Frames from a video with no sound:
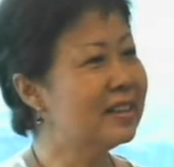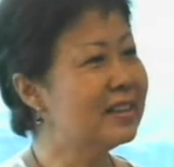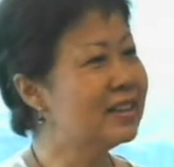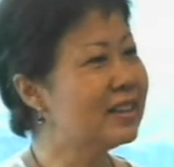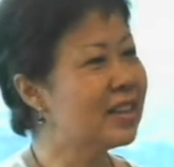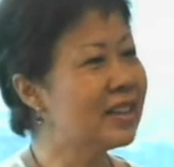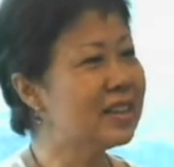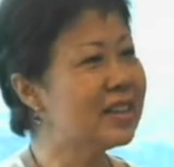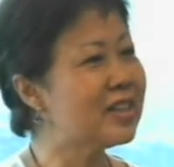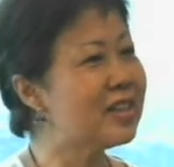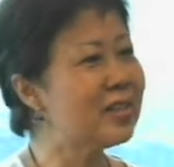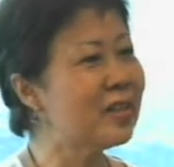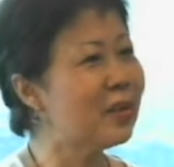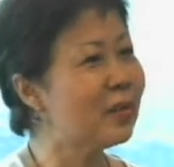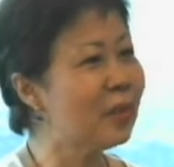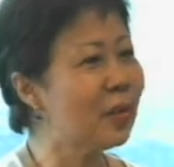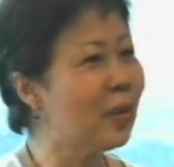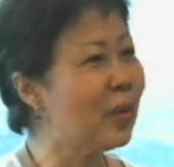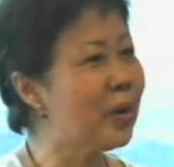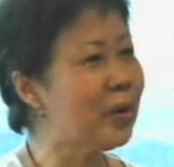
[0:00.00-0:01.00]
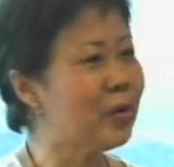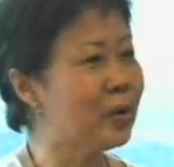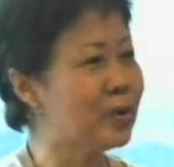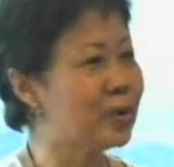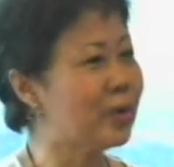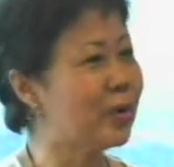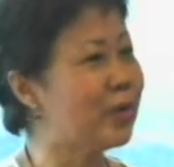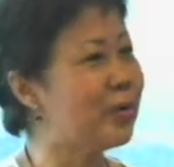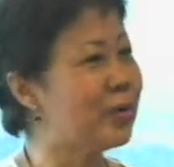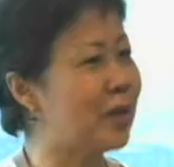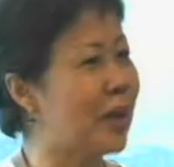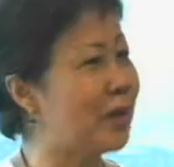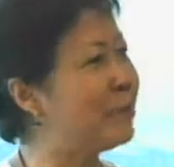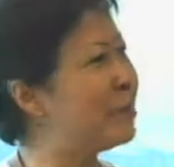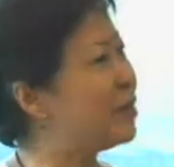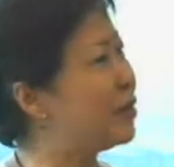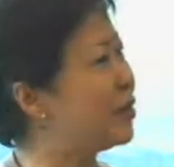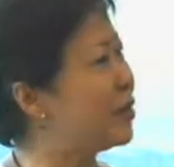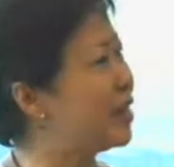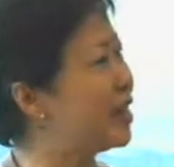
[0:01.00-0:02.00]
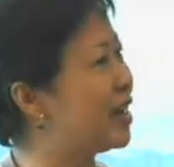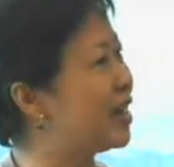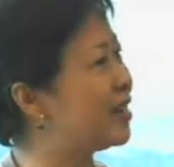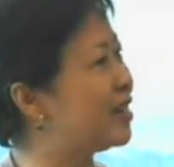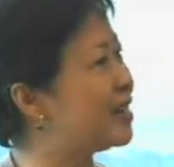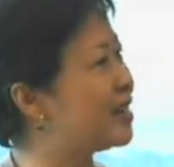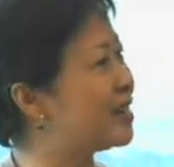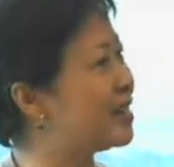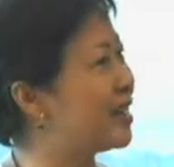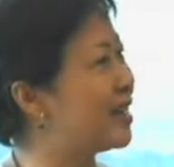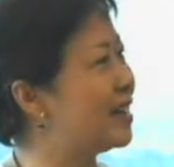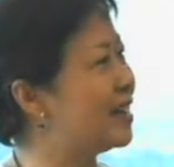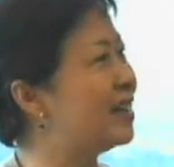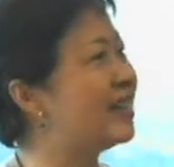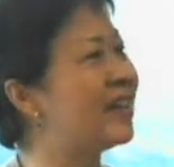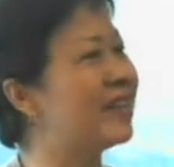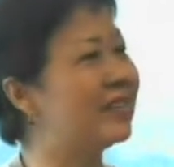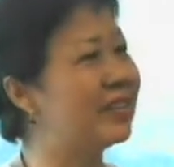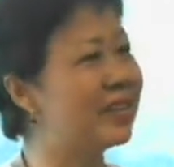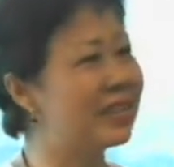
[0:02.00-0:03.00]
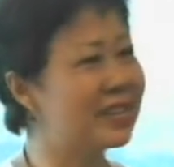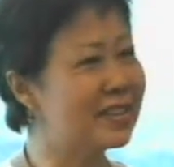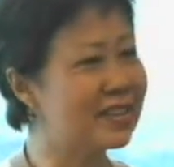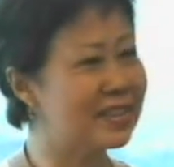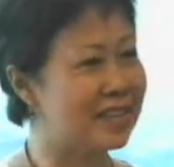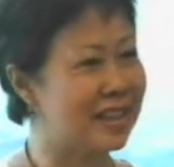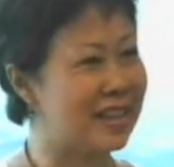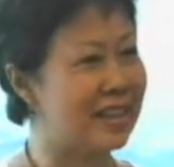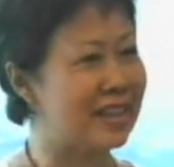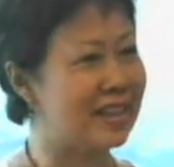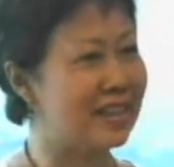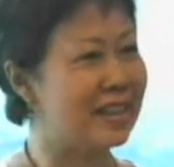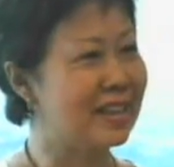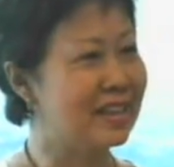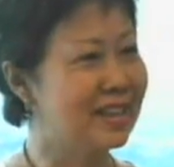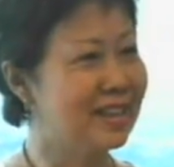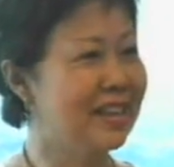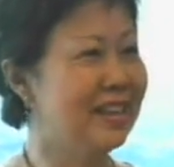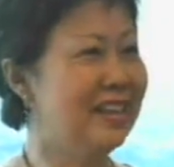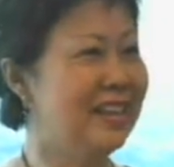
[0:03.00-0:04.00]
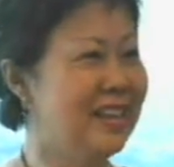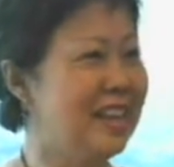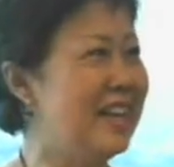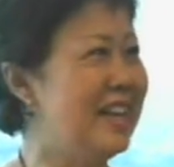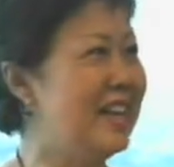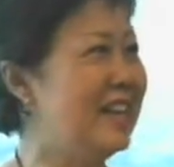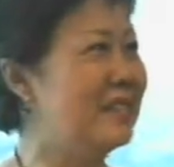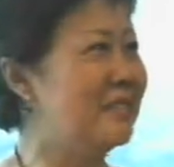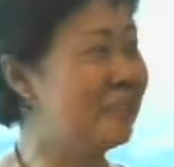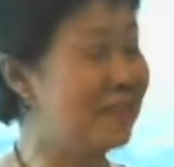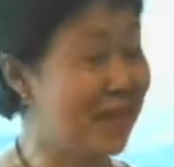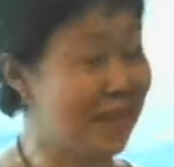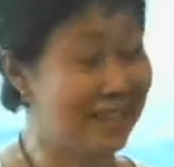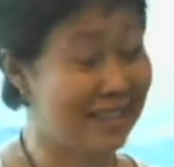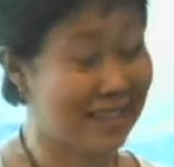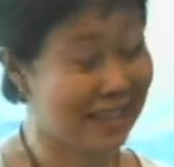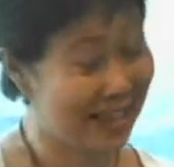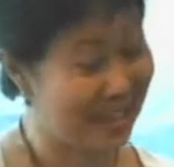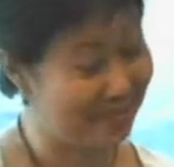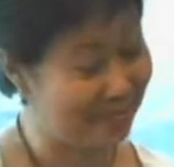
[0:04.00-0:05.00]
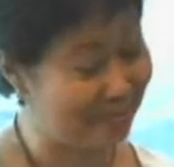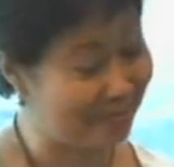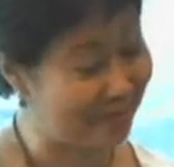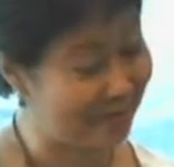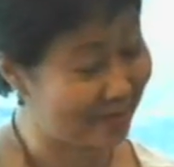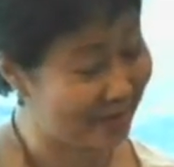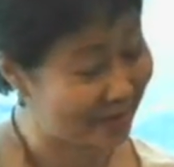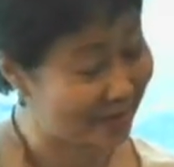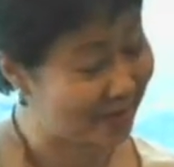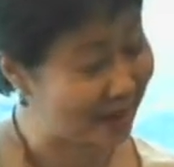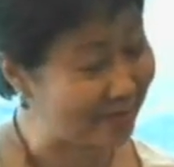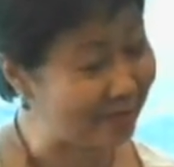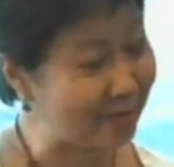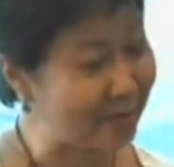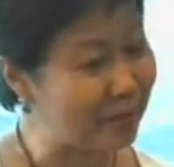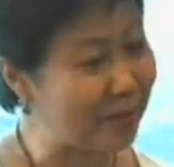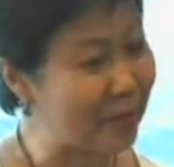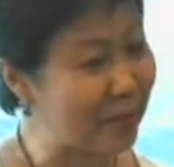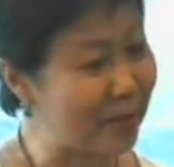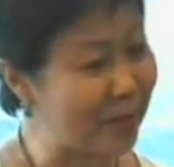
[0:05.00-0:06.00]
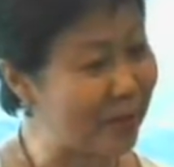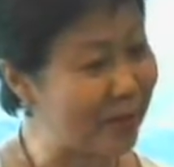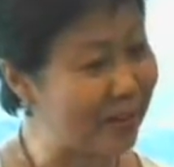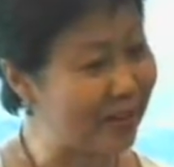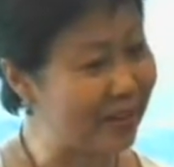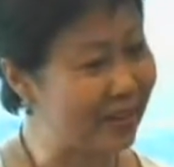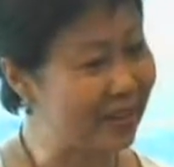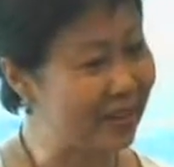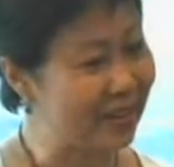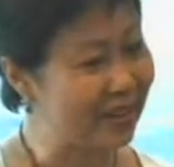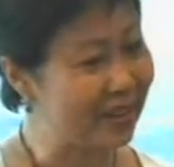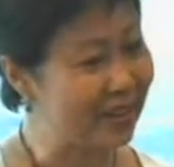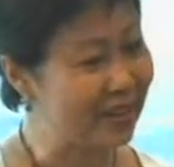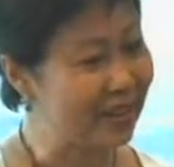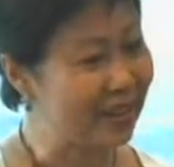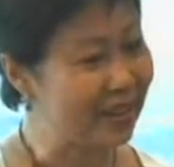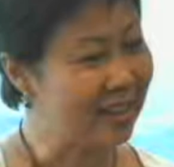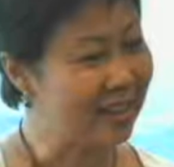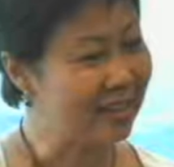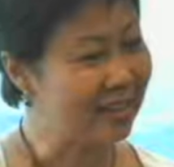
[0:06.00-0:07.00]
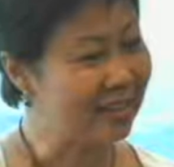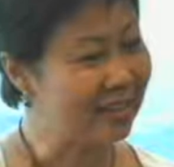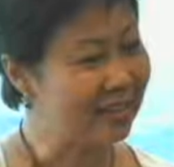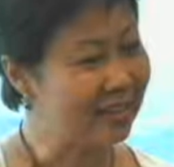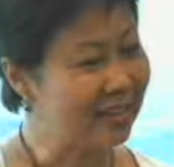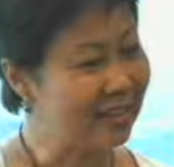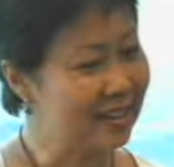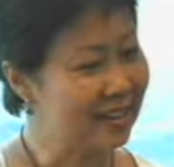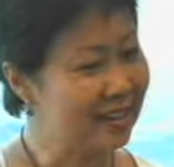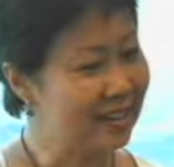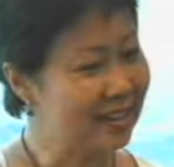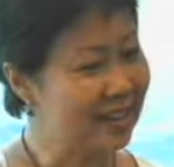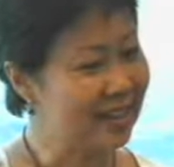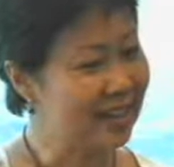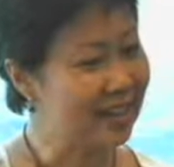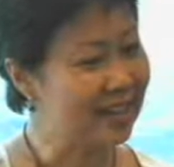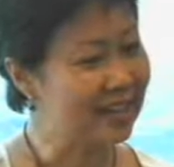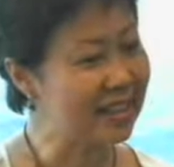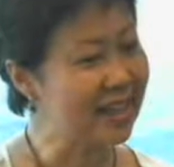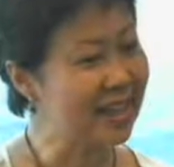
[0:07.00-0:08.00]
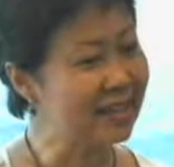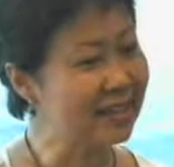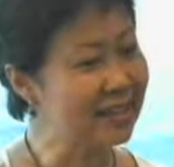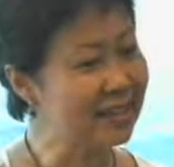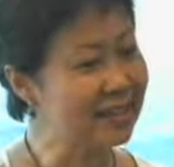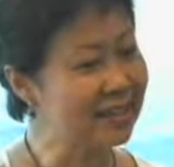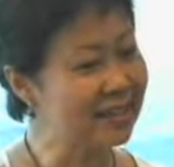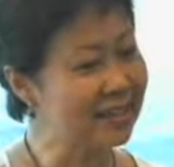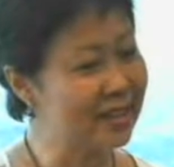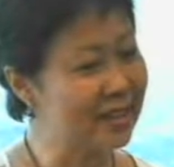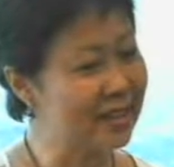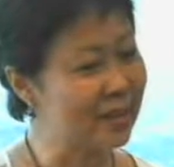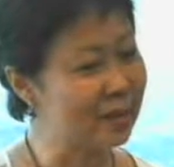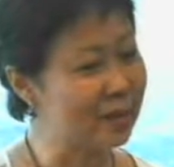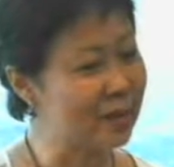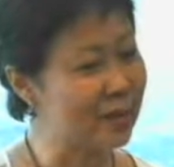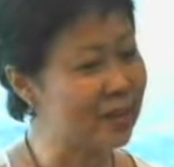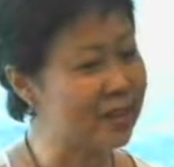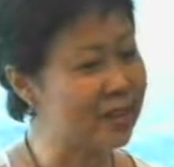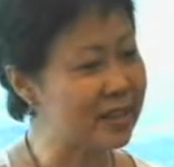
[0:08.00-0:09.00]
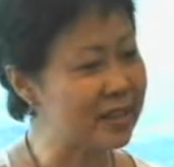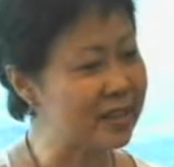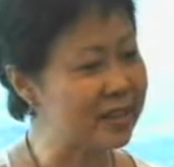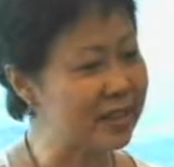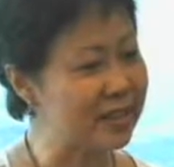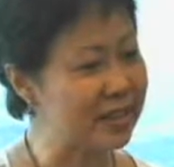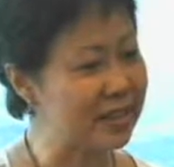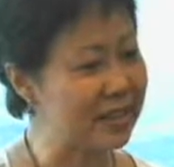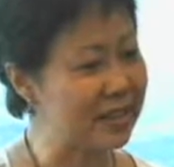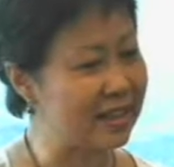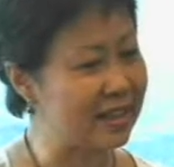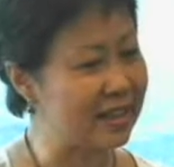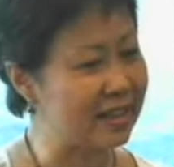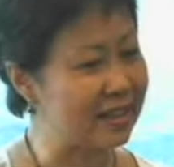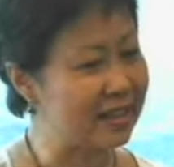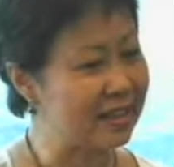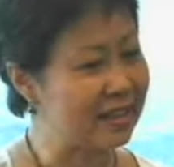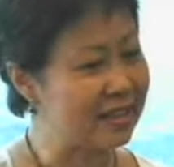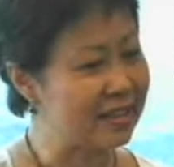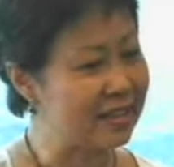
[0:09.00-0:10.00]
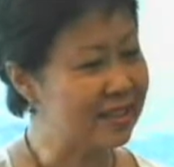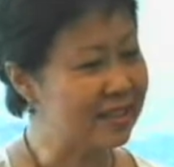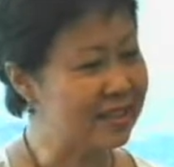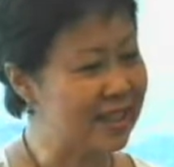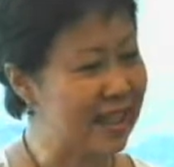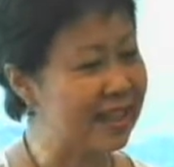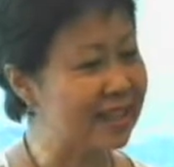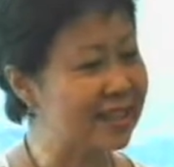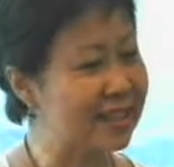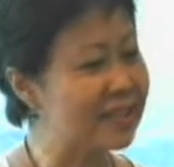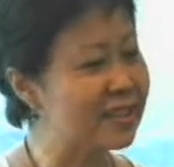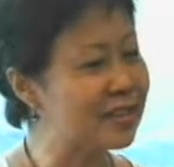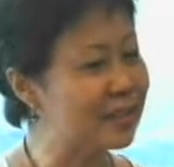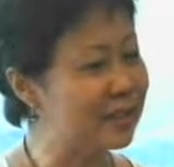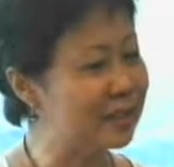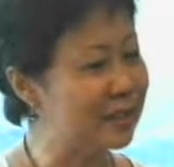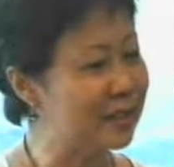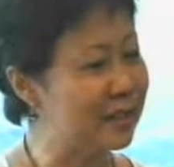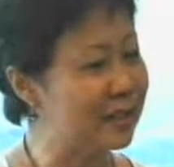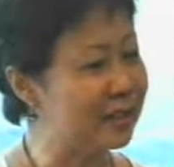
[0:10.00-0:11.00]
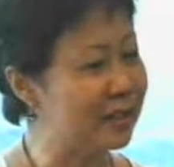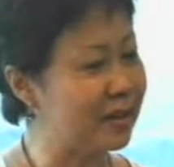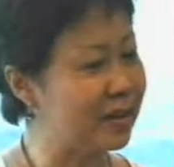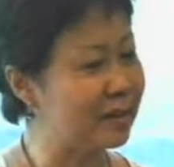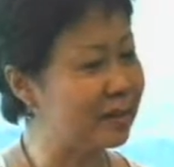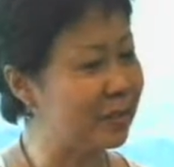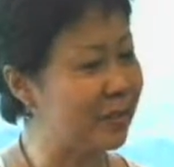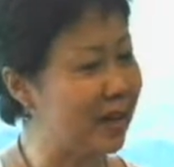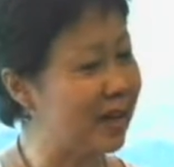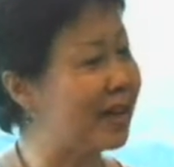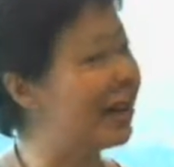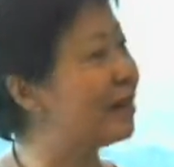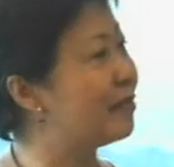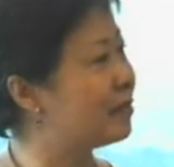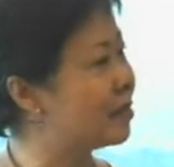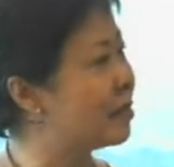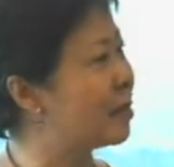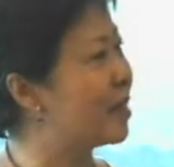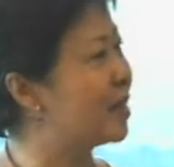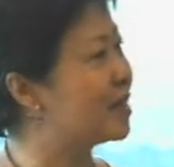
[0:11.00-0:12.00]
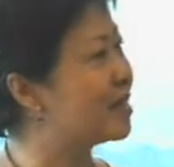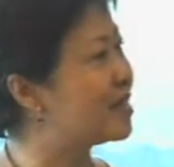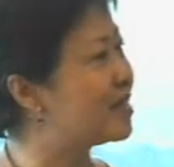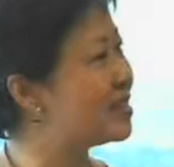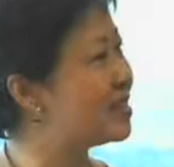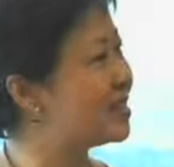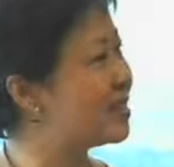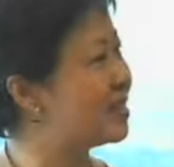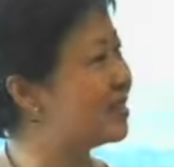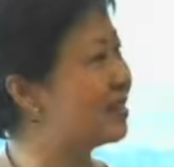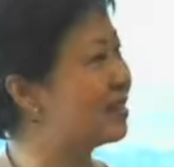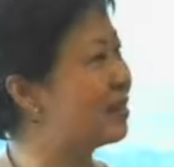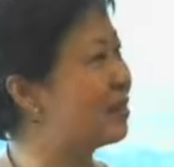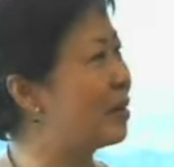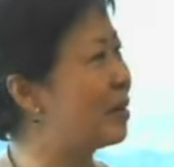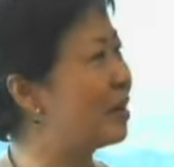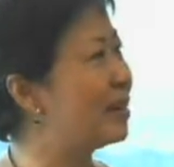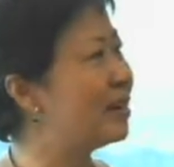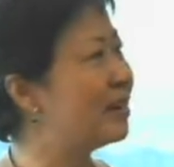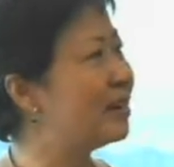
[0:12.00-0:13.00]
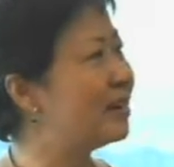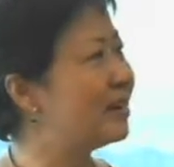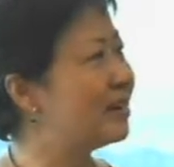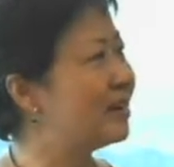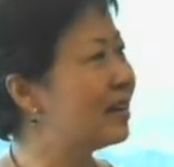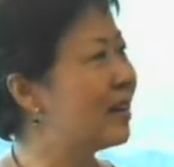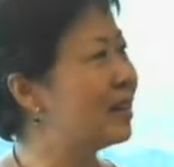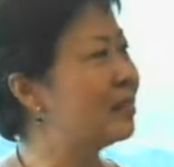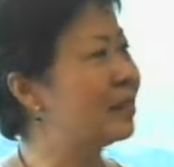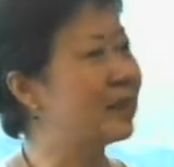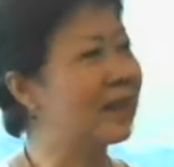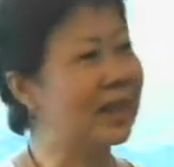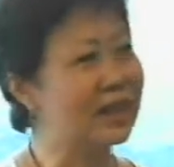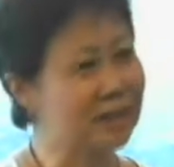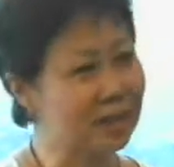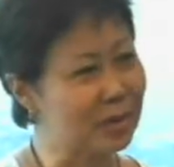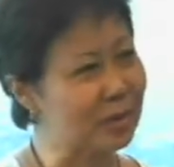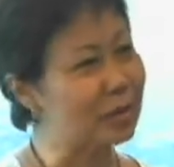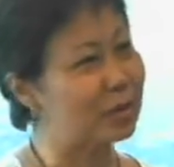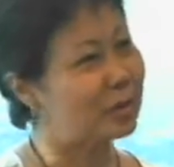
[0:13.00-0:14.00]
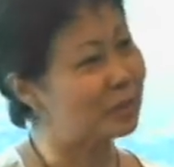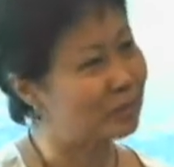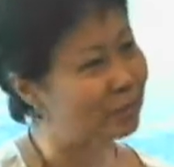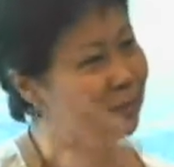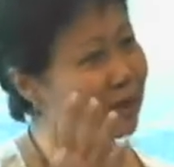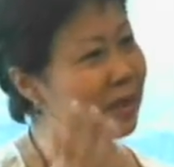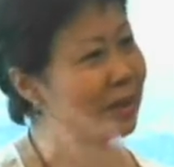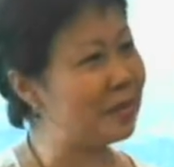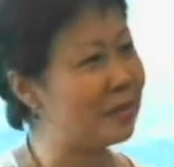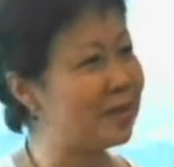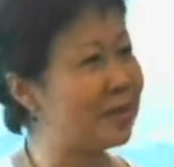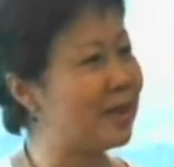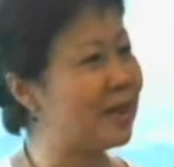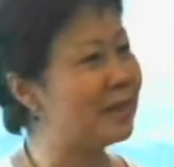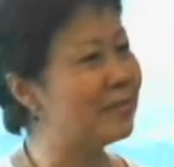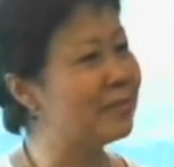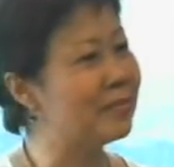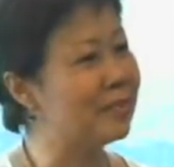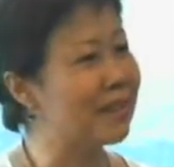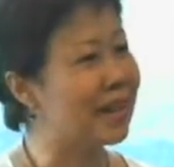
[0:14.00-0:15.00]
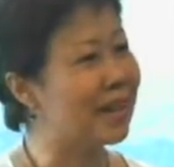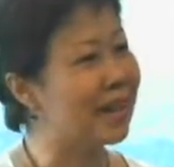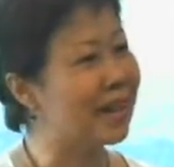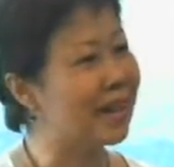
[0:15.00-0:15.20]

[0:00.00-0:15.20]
just not knowing what's going to happen on the other side, you know, I'd rather stay in the place that I'm comfortable with, you know. And the other thing, of course, is the sadness of leaving my loved ones, you know. I would like to be with them